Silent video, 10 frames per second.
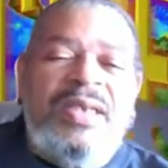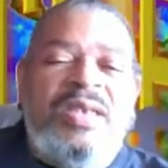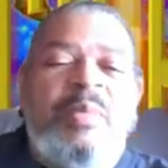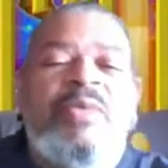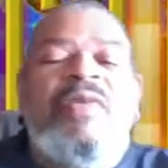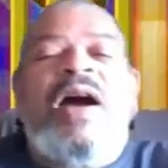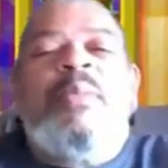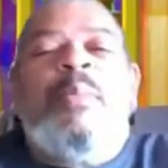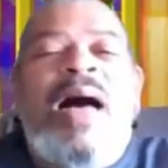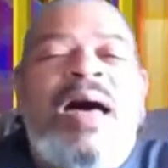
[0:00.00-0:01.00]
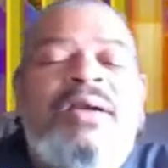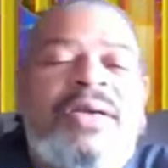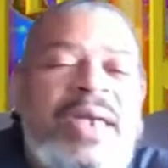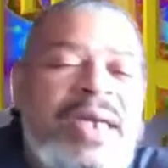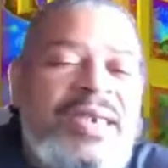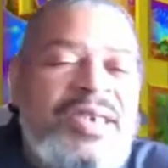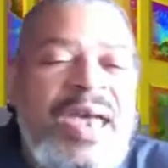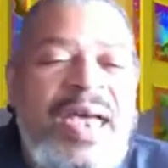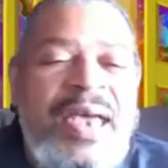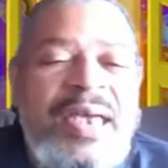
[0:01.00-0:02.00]
Some of our modern day
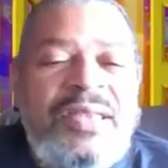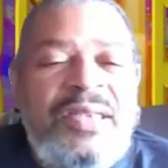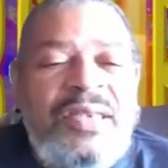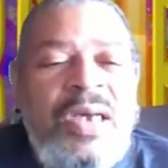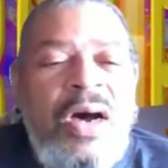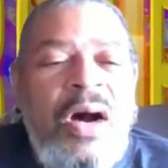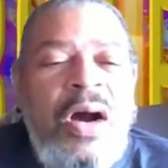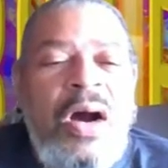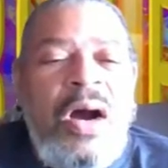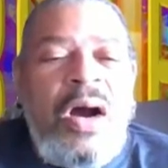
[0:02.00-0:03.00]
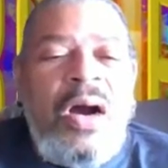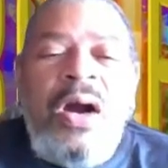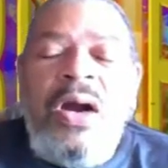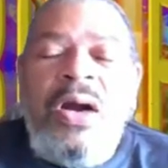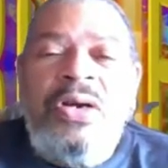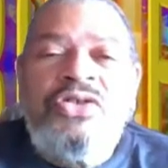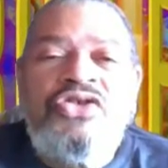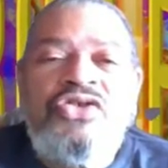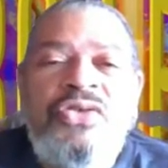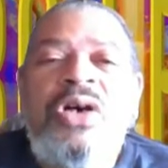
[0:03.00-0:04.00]
giants are
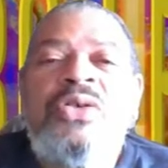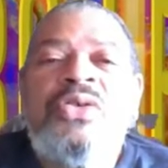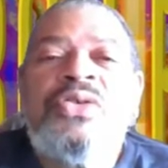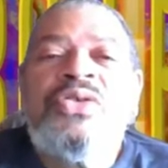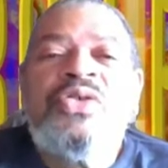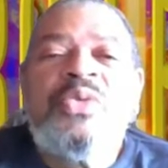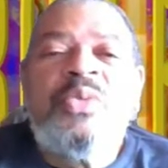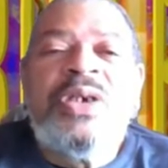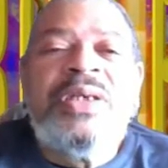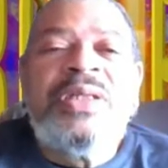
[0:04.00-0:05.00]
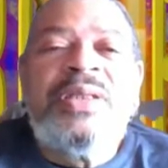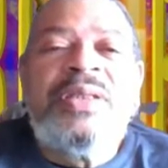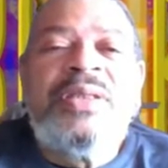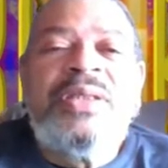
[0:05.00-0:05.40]
struggles with